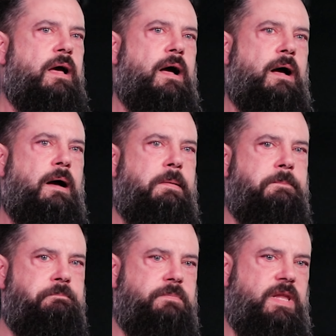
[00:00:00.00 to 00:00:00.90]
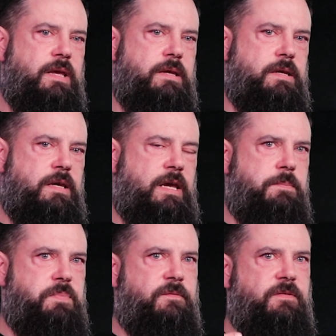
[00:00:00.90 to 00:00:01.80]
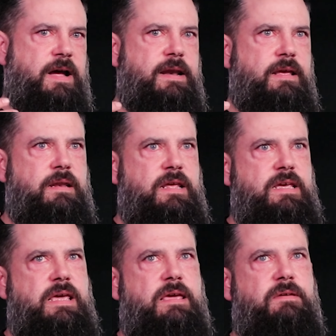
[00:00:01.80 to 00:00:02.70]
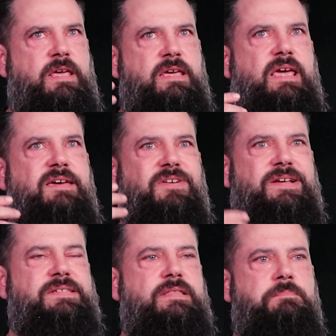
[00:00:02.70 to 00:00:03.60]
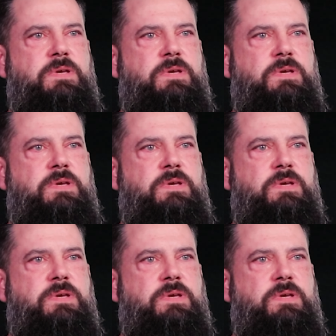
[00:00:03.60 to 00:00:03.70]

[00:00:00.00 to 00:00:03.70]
Um, he provided, he gave, he gave us the